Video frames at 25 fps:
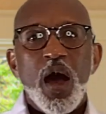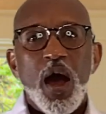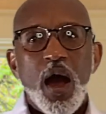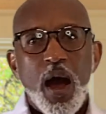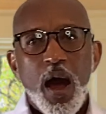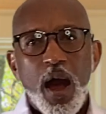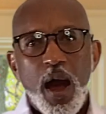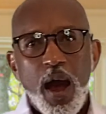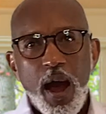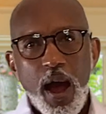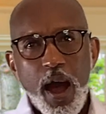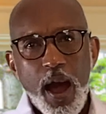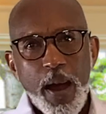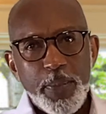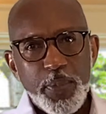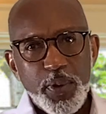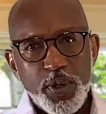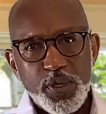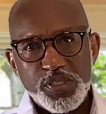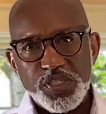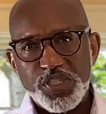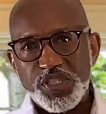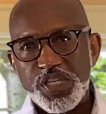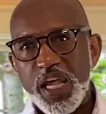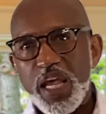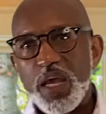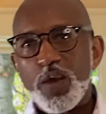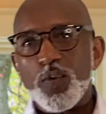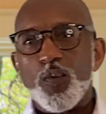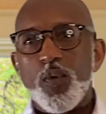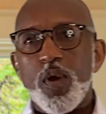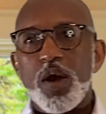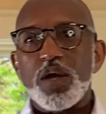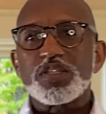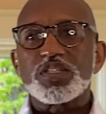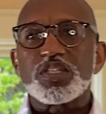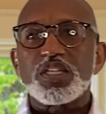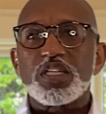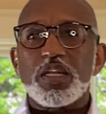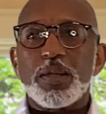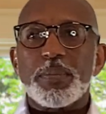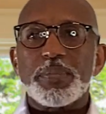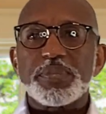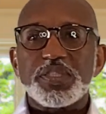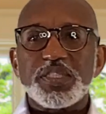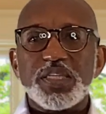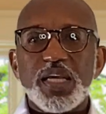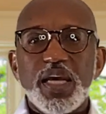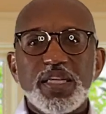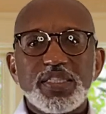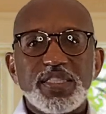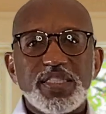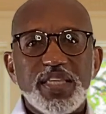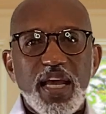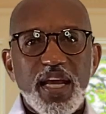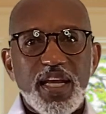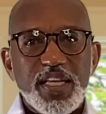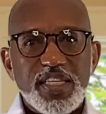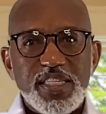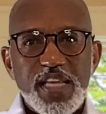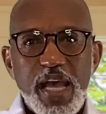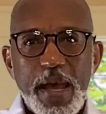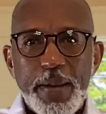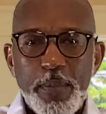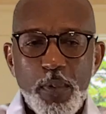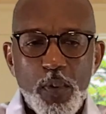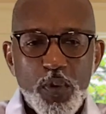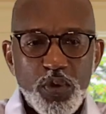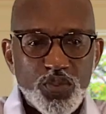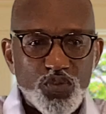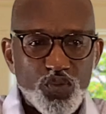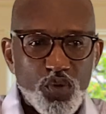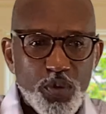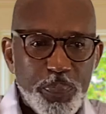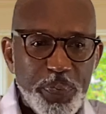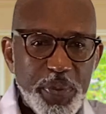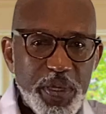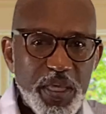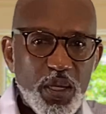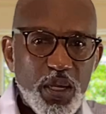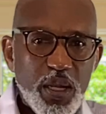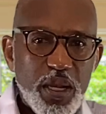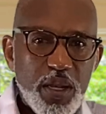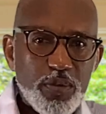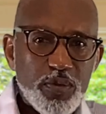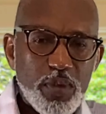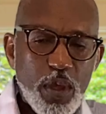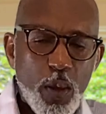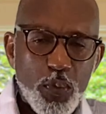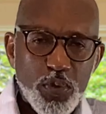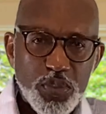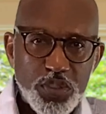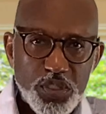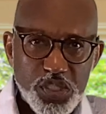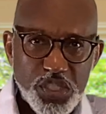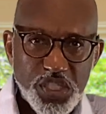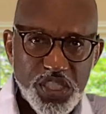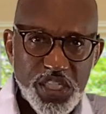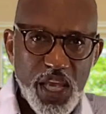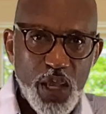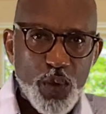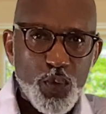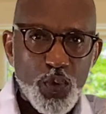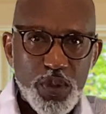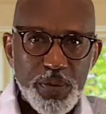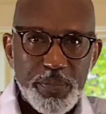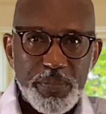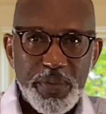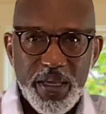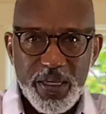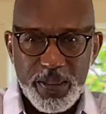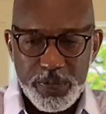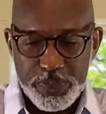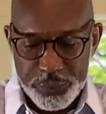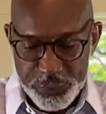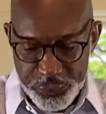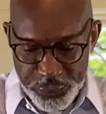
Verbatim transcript: Uh, I'm going to say it once and I'm going to say it a second time. I want you to repeat it. I want you to say it with me.